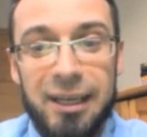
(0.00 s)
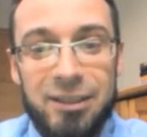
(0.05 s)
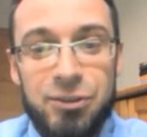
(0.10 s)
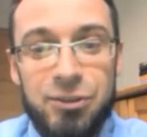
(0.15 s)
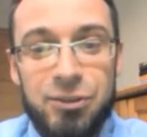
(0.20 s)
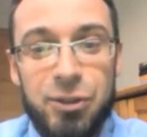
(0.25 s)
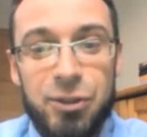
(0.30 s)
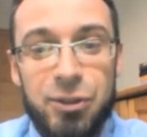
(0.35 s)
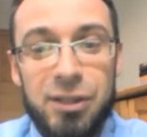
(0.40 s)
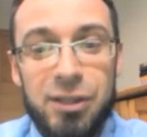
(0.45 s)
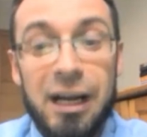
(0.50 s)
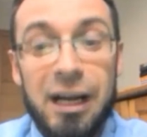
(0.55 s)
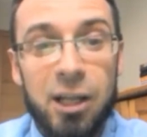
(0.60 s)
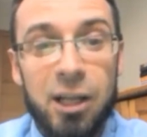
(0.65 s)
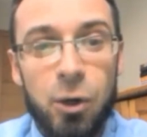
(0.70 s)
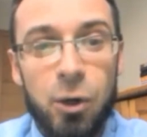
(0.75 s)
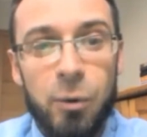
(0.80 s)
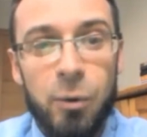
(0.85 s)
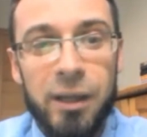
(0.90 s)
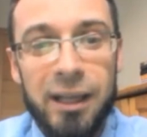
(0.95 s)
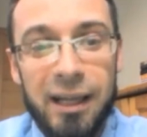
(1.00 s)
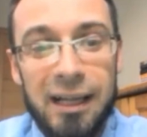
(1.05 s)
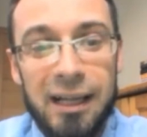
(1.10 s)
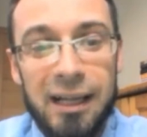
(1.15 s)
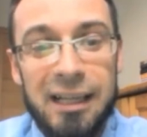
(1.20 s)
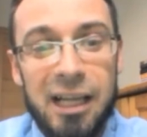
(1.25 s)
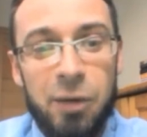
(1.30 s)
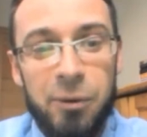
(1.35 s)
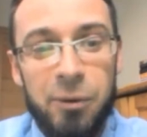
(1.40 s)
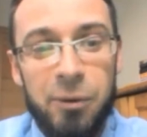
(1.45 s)
just
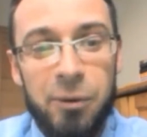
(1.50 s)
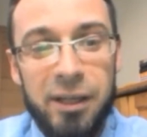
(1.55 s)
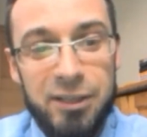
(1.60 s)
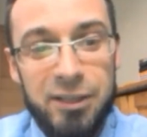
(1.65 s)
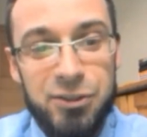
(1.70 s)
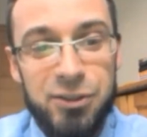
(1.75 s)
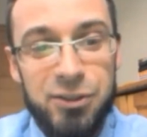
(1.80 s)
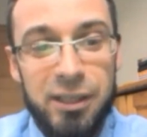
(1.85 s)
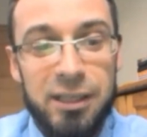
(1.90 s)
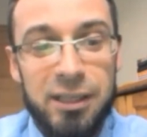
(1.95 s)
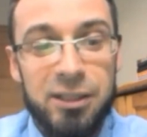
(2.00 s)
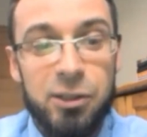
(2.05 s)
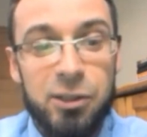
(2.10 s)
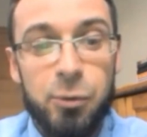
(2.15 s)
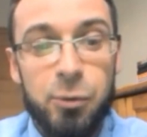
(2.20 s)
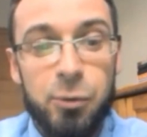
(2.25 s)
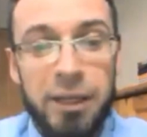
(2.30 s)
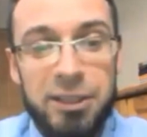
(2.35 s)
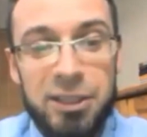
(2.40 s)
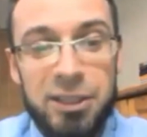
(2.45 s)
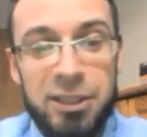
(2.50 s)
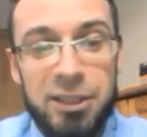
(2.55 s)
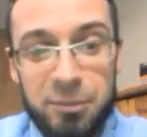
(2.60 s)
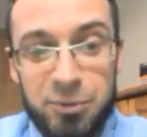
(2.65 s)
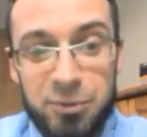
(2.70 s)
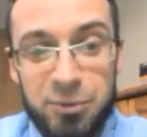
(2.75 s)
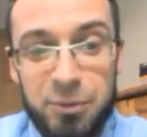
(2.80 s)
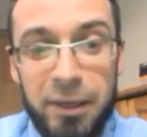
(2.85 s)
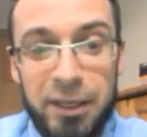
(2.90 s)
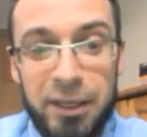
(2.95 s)
allowing us and creating
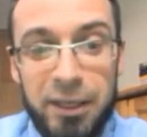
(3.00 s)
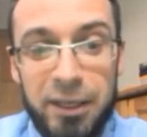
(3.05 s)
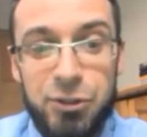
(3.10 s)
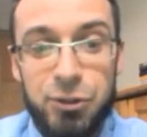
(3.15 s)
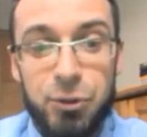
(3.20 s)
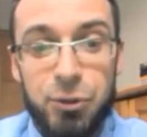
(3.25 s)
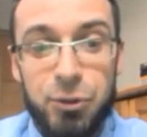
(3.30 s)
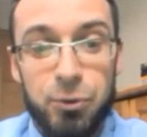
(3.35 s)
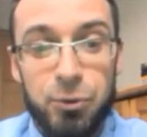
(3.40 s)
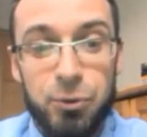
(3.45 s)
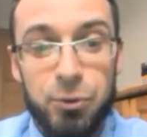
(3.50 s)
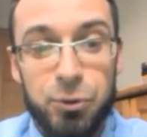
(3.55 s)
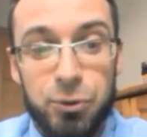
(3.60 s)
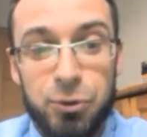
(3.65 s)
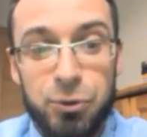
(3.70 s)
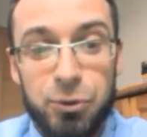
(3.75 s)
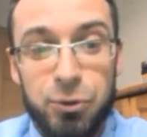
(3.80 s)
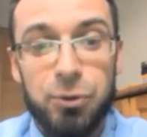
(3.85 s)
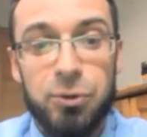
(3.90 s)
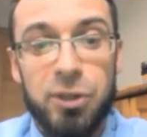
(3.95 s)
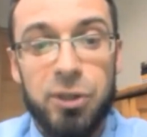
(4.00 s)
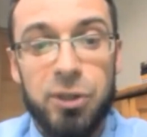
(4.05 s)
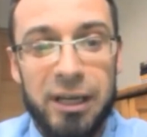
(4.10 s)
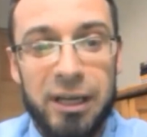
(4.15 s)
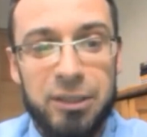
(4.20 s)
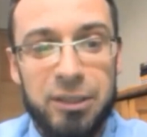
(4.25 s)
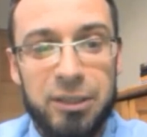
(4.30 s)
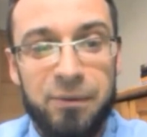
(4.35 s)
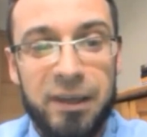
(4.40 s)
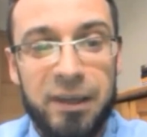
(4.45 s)
some space to do the
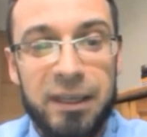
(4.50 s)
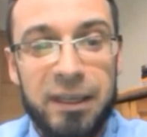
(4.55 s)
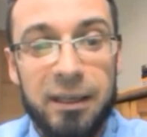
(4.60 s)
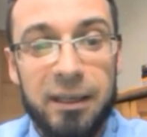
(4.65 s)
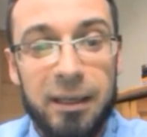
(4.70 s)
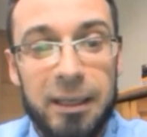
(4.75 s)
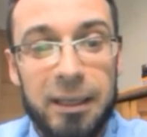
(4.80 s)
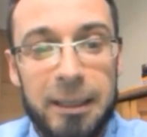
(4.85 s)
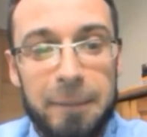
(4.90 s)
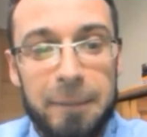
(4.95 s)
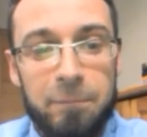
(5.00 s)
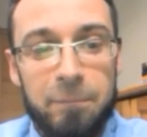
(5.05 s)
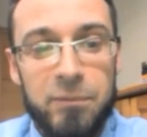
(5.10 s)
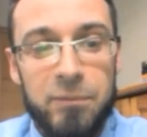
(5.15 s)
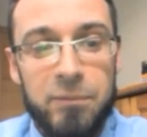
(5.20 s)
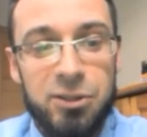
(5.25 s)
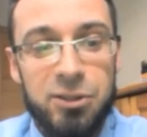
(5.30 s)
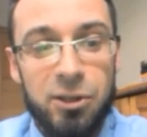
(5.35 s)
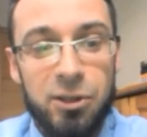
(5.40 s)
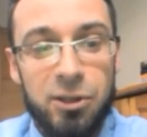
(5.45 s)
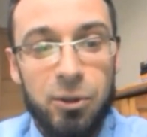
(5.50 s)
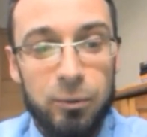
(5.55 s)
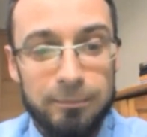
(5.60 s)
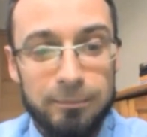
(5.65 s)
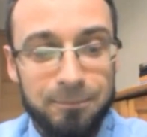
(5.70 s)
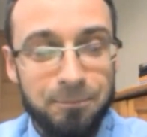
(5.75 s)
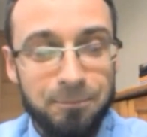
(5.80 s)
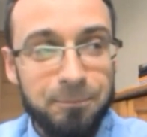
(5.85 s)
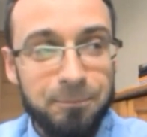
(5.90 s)
right thing. So